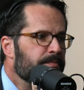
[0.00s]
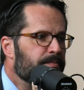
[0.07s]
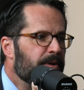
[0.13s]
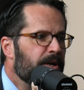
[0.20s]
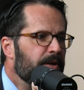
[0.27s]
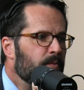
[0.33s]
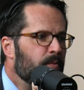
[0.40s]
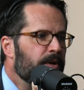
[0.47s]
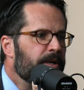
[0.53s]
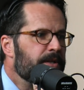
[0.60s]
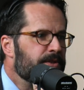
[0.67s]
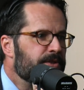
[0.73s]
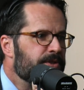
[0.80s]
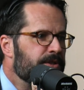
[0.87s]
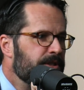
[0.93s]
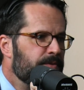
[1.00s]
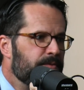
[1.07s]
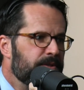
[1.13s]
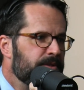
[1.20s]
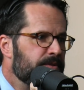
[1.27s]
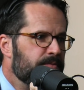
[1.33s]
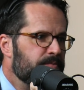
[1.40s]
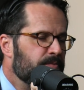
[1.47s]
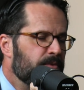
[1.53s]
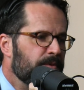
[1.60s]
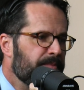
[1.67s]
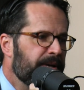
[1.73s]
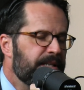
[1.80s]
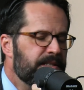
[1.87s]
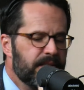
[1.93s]
But when she was,
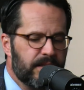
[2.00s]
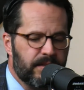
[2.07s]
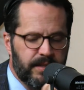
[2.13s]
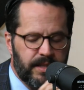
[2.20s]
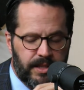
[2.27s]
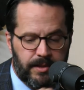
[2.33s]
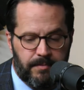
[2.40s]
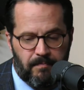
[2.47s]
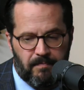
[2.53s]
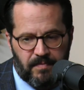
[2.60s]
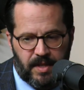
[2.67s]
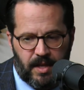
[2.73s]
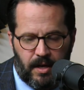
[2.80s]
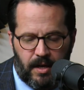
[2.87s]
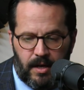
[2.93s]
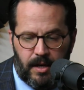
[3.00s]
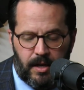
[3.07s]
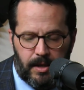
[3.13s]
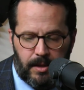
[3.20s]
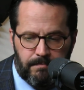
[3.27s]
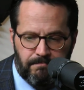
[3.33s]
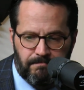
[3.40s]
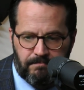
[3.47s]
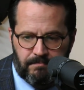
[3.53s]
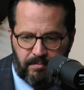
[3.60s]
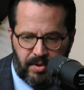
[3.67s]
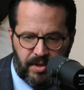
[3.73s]
we're basically um,